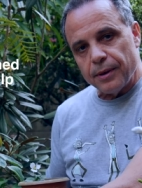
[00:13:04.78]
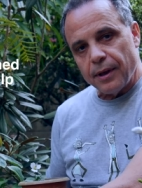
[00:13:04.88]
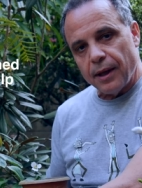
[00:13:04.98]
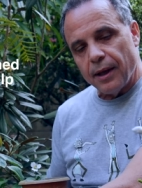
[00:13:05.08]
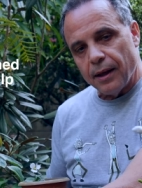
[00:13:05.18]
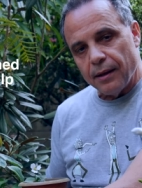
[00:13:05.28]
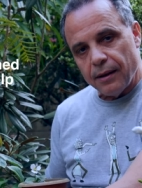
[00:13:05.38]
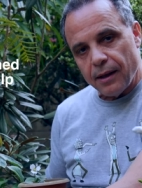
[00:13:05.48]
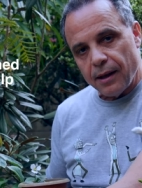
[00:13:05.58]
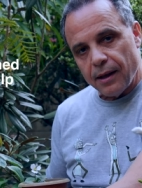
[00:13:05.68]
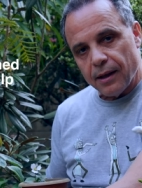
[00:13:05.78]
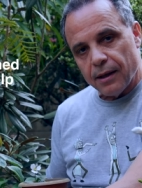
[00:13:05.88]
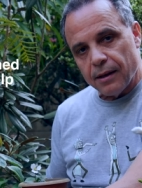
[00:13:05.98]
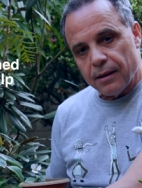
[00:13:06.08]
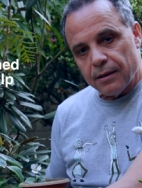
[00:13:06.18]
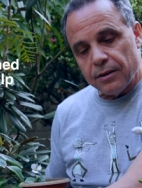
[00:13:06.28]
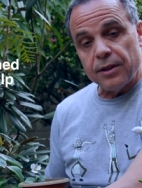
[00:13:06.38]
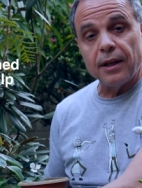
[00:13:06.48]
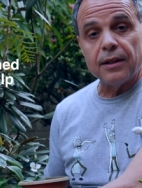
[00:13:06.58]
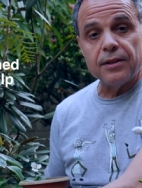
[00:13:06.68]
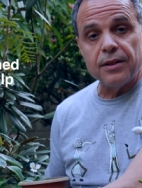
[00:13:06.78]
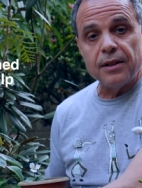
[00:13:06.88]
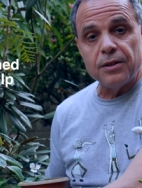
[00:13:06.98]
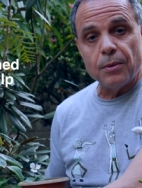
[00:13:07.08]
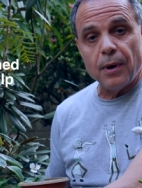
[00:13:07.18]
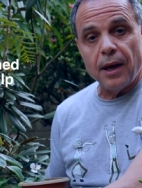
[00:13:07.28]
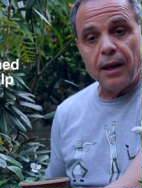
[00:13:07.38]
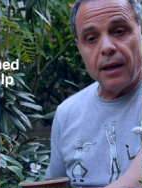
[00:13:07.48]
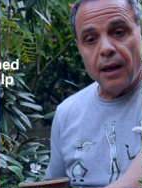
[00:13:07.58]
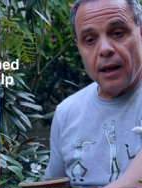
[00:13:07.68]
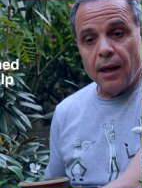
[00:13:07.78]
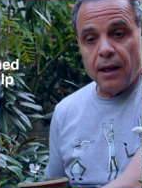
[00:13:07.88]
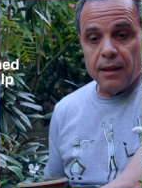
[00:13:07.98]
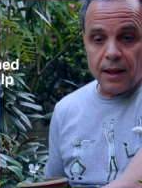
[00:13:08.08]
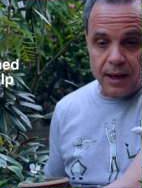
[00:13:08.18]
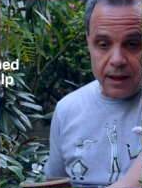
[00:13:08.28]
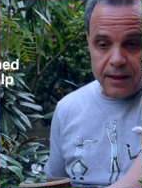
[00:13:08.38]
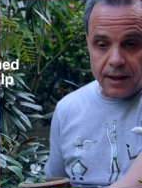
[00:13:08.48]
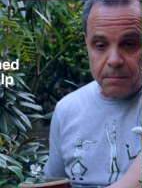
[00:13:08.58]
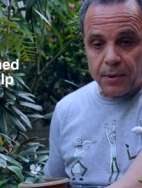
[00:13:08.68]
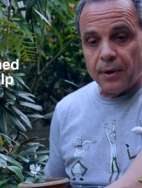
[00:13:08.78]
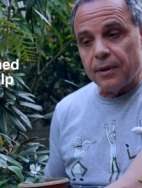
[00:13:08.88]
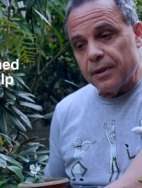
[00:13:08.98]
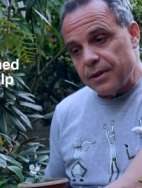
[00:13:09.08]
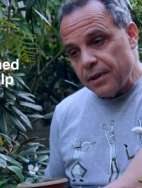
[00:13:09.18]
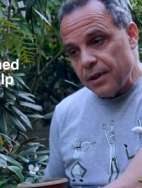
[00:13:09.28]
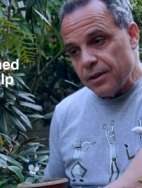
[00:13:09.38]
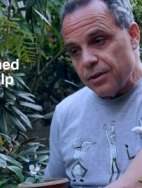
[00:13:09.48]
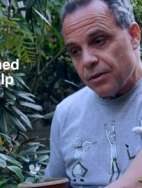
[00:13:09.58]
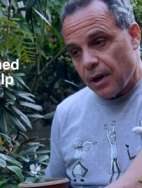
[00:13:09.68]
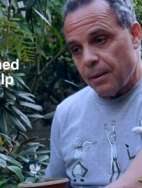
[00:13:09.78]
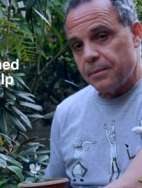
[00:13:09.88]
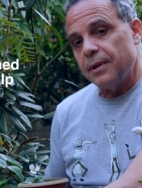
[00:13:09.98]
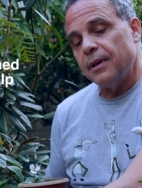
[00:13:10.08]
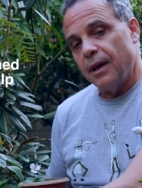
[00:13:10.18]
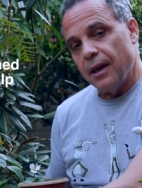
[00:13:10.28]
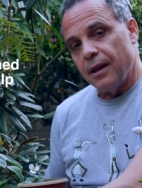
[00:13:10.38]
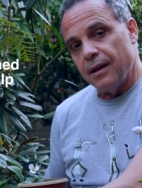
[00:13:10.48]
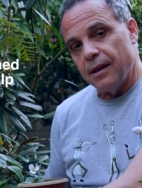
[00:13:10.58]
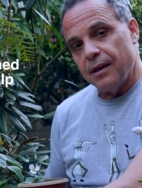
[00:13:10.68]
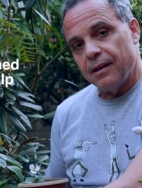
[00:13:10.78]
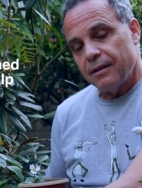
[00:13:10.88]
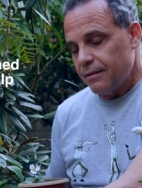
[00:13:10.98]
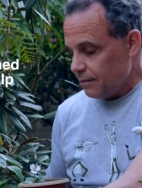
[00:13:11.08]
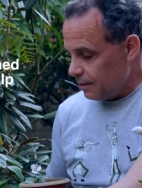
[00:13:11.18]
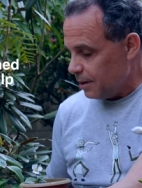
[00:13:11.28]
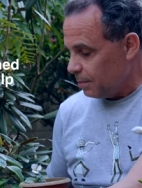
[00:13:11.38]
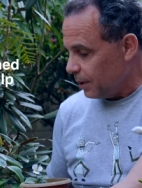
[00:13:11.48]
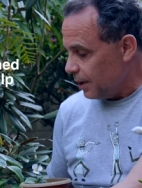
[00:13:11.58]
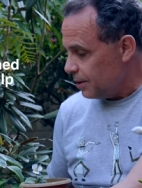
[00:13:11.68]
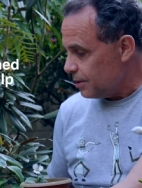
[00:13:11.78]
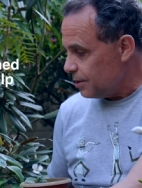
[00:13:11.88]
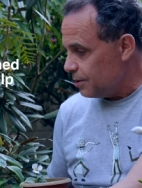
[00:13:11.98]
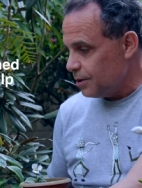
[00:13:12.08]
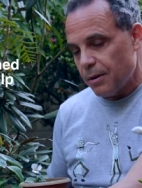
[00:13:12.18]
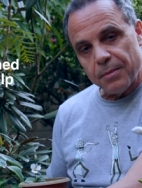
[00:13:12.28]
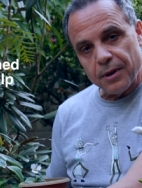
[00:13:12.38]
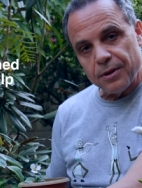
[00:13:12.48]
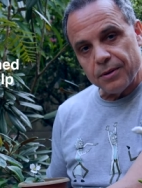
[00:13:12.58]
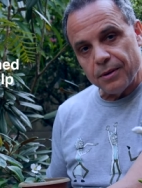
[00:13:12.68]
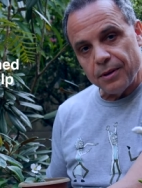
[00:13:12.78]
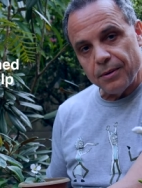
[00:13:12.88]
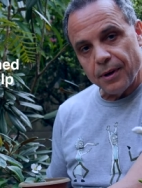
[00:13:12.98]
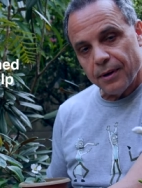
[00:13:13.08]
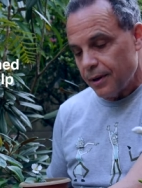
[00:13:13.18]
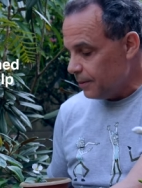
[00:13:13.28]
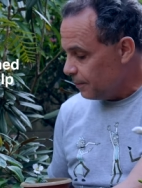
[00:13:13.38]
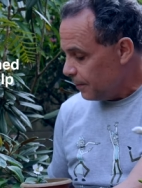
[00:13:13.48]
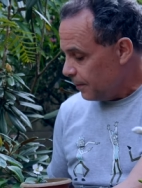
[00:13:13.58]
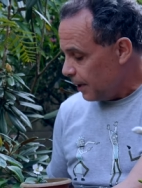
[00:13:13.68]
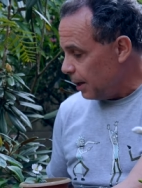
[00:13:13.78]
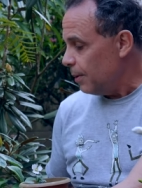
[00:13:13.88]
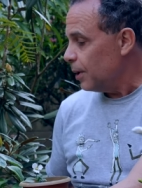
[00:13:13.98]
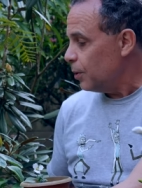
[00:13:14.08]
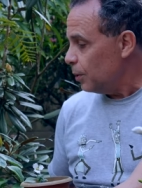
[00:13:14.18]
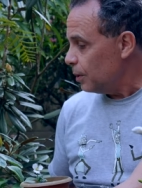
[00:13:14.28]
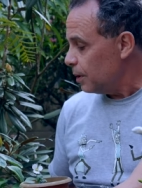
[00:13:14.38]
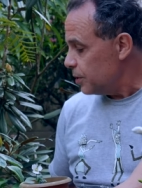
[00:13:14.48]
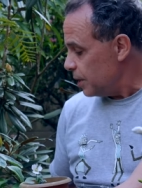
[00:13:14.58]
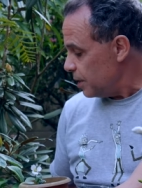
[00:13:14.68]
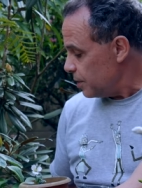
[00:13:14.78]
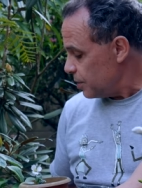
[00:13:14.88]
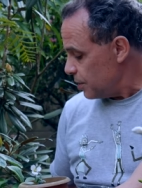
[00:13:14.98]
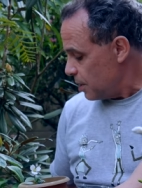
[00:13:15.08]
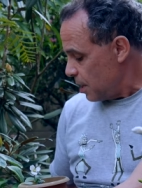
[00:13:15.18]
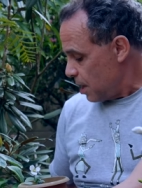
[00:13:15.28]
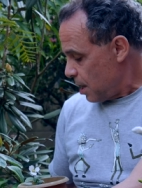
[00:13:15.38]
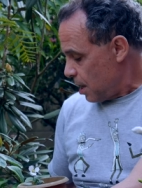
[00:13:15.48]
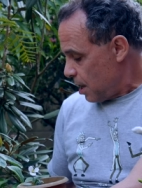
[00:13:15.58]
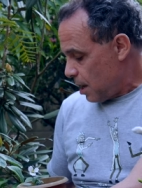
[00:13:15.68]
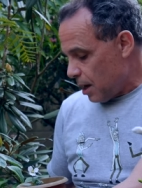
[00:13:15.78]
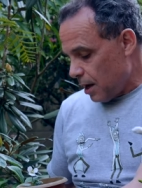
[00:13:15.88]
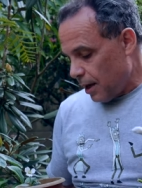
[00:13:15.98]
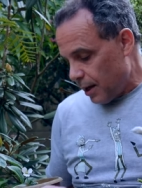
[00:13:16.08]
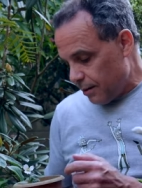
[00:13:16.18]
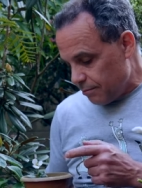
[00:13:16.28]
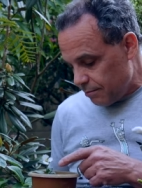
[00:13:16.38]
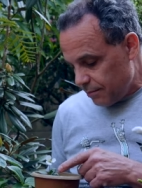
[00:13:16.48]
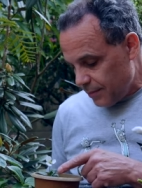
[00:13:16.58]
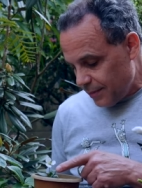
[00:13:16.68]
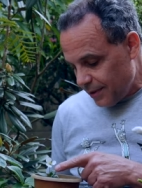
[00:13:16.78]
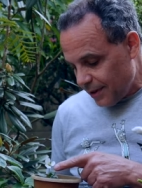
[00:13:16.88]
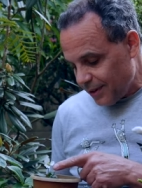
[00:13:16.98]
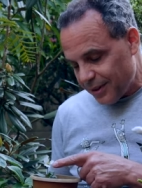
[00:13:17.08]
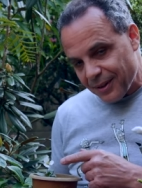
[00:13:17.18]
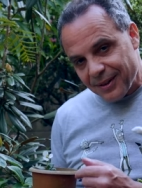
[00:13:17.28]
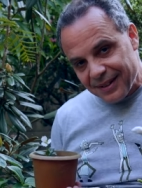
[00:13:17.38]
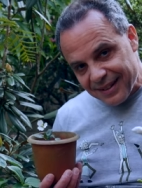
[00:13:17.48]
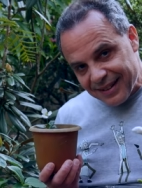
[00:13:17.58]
it and they take the seeds away. They eat that part, the seed is dropped, and the plant is distributed to a new area. Anyway, cool little genus, and a little